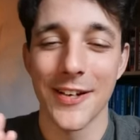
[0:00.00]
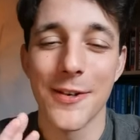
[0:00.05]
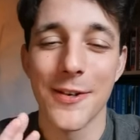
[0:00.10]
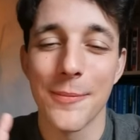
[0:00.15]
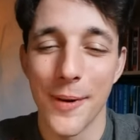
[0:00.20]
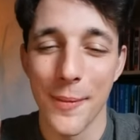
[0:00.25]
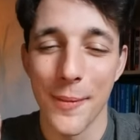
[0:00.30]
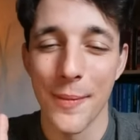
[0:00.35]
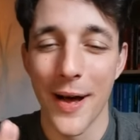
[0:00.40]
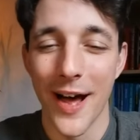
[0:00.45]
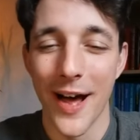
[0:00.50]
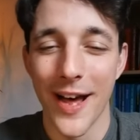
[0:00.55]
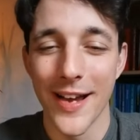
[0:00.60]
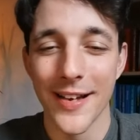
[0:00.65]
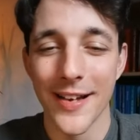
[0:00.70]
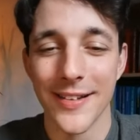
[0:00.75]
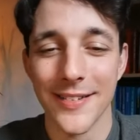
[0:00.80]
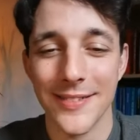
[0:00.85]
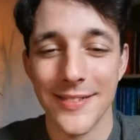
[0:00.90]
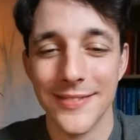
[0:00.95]
Have a Bye-bye.
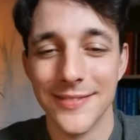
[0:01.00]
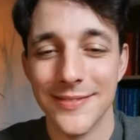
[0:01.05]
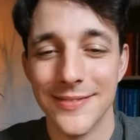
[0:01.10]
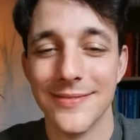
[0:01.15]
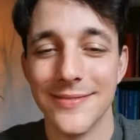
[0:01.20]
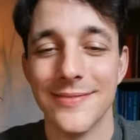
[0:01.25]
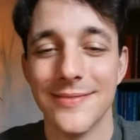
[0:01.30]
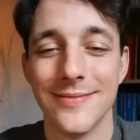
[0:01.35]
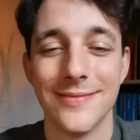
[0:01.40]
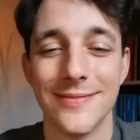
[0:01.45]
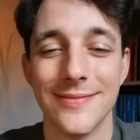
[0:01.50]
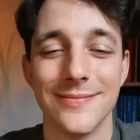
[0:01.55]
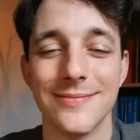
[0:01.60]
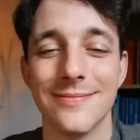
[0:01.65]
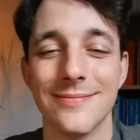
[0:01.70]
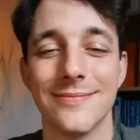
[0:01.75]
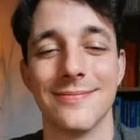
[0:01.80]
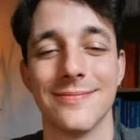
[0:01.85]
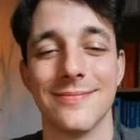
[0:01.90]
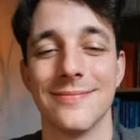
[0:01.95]
nice, have a
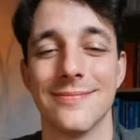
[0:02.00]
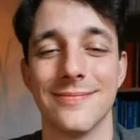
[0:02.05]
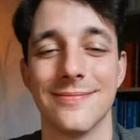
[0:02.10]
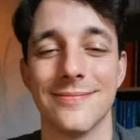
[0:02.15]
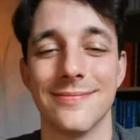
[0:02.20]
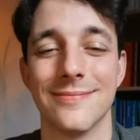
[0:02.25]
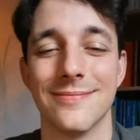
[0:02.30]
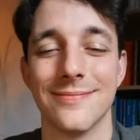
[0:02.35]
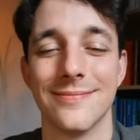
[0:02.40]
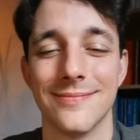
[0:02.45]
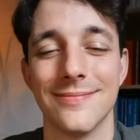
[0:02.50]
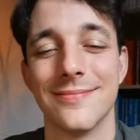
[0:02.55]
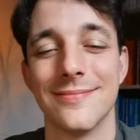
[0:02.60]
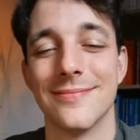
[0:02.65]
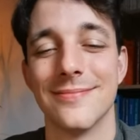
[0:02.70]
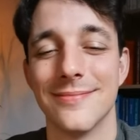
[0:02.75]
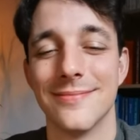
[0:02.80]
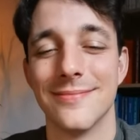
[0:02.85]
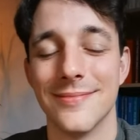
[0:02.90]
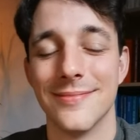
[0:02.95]
nice Monday.
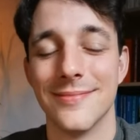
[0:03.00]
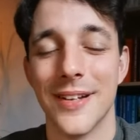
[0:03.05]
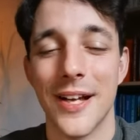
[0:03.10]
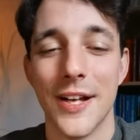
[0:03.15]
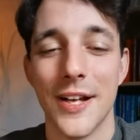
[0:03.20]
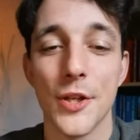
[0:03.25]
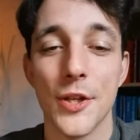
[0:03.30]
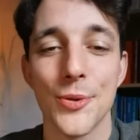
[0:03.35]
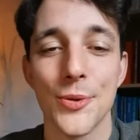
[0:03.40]
To all